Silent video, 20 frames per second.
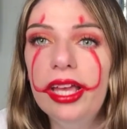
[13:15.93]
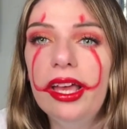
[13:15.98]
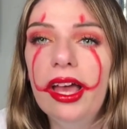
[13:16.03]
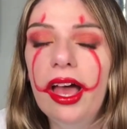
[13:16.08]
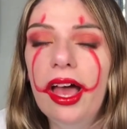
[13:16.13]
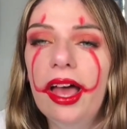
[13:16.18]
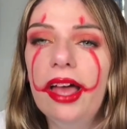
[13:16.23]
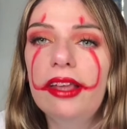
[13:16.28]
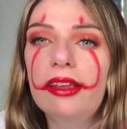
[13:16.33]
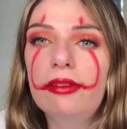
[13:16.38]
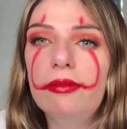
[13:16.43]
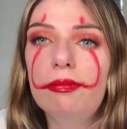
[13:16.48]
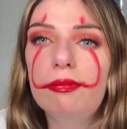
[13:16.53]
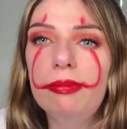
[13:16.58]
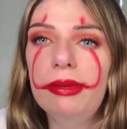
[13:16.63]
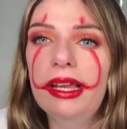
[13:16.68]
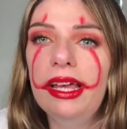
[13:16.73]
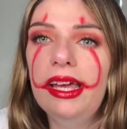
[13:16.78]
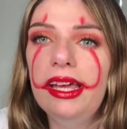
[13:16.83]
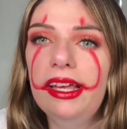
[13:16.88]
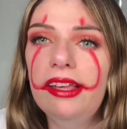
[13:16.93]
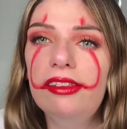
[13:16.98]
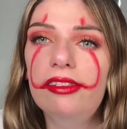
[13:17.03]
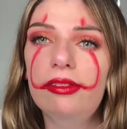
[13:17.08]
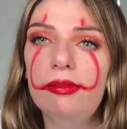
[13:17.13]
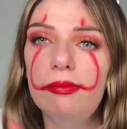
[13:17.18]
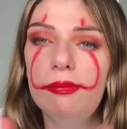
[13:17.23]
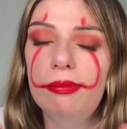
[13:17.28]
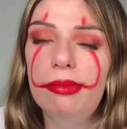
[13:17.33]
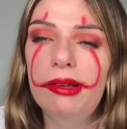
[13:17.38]
And please
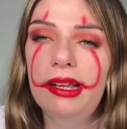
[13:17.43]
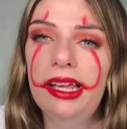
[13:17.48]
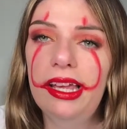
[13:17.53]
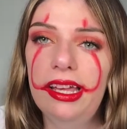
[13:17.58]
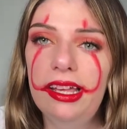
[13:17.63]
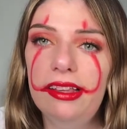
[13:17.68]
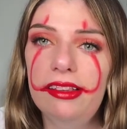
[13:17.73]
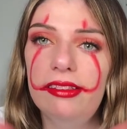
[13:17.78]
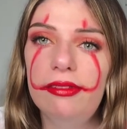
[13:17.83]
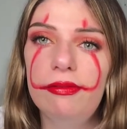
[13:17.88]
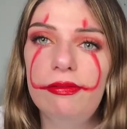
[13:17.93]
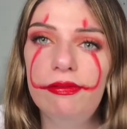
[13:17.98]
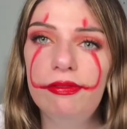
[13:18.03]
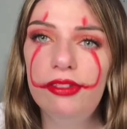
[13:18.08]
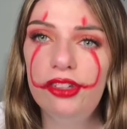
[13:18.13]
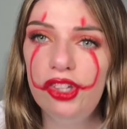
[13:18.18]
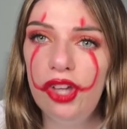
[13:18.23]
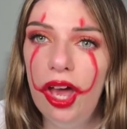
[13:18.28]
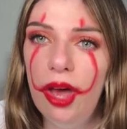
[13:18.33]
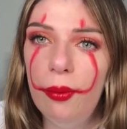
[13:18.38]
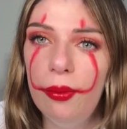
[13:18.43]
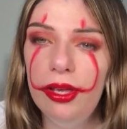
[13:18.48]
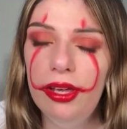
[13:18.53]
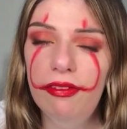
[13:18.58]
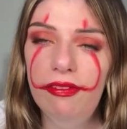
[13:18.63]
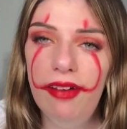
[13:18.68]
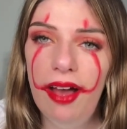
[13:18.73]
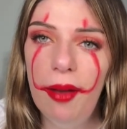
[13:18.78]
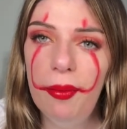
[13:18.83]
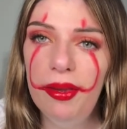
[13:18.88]
share it with your
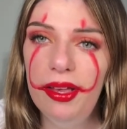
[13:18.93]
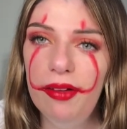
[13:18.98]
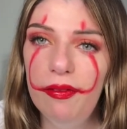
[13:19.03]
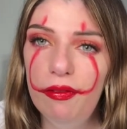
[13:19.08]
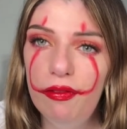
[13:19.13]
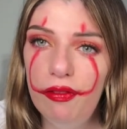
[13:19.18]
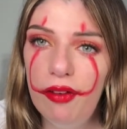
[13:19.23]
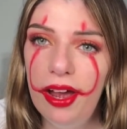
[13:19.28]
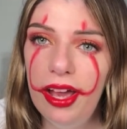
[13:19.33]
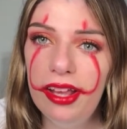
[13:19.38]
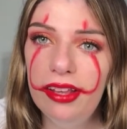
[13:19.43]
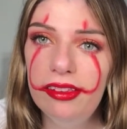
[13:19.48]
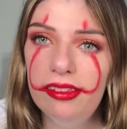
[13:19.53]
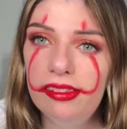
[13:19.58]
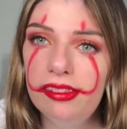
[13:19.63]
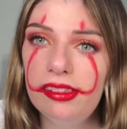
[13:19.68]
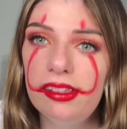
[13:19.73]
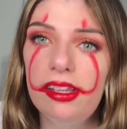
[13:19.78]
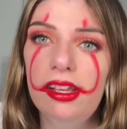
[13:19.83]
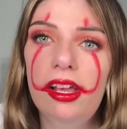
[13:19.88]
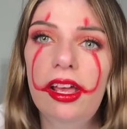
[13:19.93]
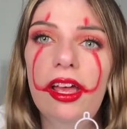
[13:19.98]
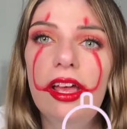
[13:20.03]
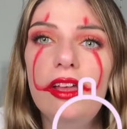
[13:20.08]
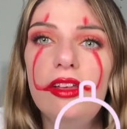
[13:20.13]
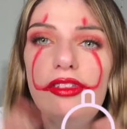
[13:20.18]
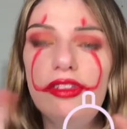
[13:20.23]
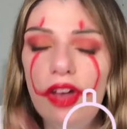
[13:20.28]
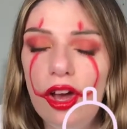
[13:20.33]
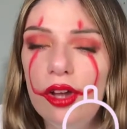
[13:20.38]
family and friends,
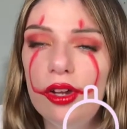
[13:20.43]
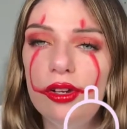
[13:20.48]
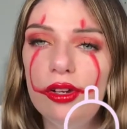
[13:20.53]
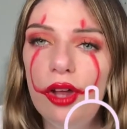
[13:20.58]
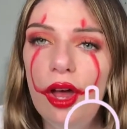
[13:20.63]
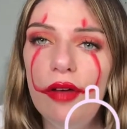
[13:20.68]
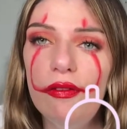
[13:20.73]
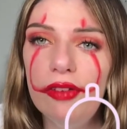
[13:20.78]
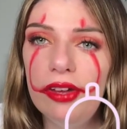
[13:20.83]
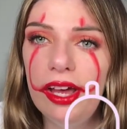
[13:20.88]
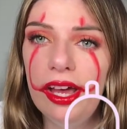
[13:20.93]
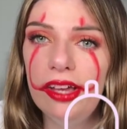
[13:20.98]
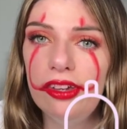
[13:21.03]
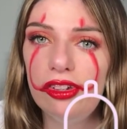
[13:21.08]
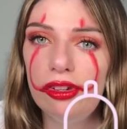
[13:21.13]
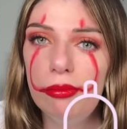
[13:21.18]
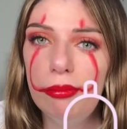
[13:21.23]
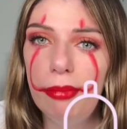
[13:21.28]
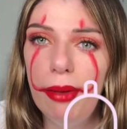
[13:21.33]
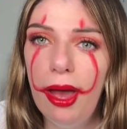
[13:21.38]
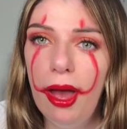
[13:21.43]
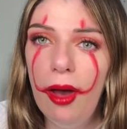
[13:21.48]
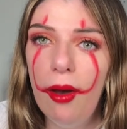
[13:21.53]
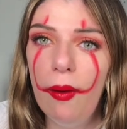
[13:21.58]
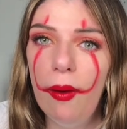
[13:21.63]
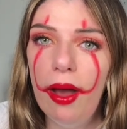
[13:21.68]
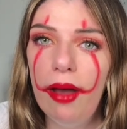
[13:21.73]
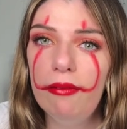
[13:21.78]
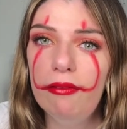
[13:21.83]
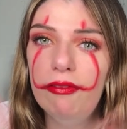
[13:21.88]
turn on the notification bell,
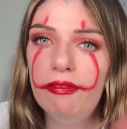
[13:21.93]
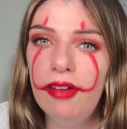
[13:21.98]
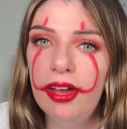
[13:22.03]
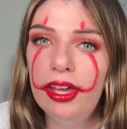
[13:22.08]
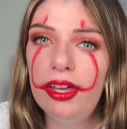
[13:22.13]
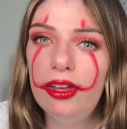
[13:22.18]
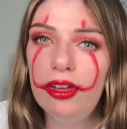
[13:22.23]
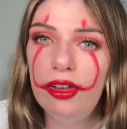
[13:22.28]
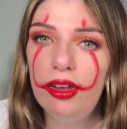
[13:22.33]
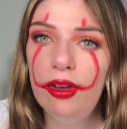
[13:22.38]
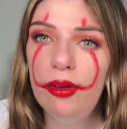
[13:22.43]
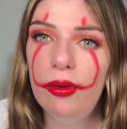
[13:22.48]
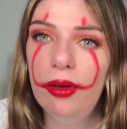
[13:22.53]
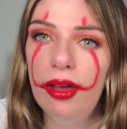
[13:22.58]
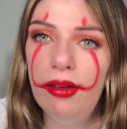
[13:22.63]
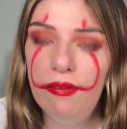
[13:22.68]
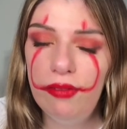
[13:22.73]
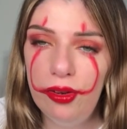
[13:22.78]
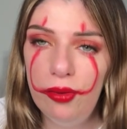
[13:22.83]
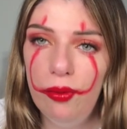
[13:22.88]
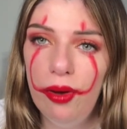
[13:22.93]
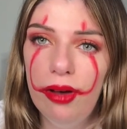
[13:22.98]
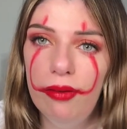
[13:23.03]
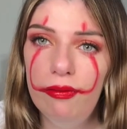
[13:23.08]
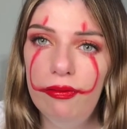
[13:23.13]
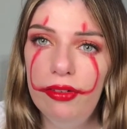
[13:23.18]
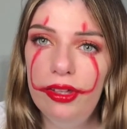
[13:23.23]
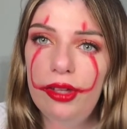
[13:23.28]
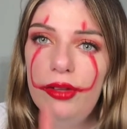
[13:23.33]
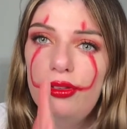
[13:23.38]
and thank you everyone for
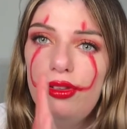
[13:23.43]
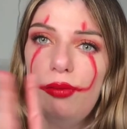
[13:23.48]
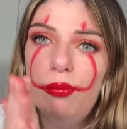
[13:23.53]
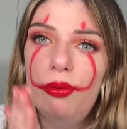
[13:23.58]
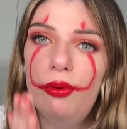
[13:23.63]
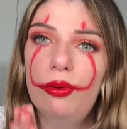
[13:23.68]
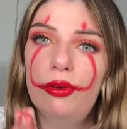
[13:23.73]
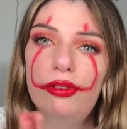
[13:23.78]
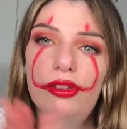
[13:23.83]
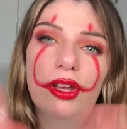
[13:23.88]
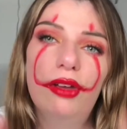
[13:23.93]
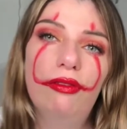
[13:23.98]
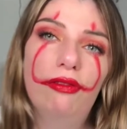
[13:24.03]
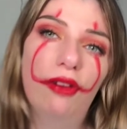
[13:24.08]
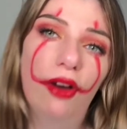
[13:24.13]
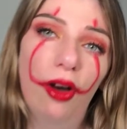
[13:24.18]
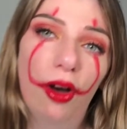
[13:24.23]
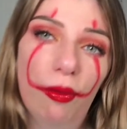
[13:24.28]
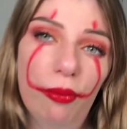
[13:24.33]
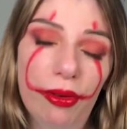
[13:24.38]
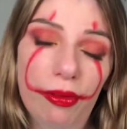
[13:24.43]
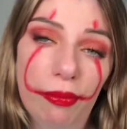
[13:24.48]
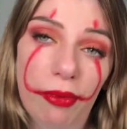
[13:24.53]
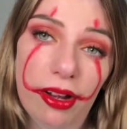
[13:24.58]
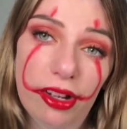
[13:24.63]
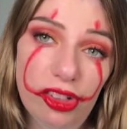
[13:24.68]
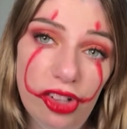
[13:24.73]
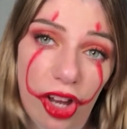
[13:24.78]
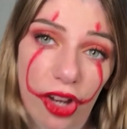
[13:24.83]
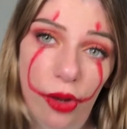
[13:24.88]
your support so far with my
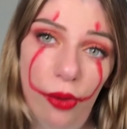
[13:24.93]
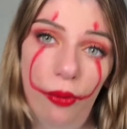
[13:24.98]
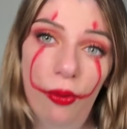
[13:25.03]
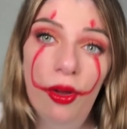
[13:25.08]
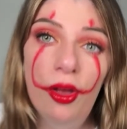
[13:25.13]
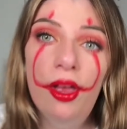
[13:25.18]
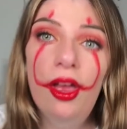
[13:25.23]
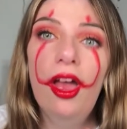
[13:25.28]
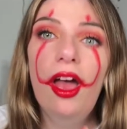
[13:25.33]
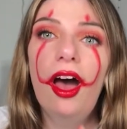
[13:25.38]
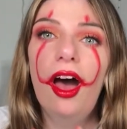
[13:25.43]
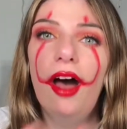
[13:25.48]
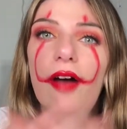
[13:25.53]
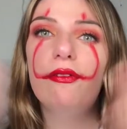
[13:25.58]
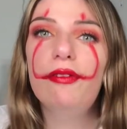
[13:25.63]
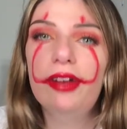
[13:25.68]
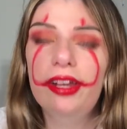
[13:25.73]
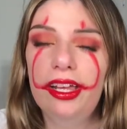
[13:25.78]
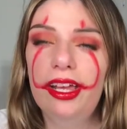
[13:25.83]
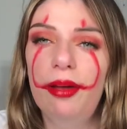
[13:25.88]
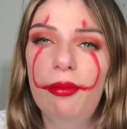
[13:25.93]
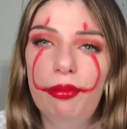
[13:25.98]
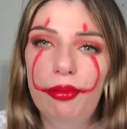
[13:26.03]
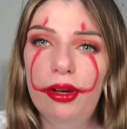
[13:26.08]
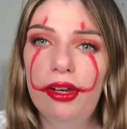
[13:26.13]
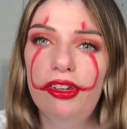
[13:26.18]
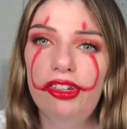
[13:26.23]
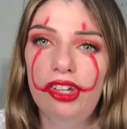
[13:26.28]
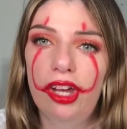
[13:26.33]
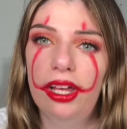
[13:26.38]
channel. I really
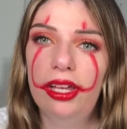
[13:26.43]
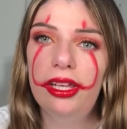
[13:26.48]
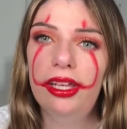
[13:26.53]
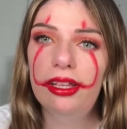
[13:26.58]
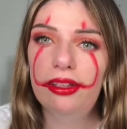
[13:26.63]
appreciate it.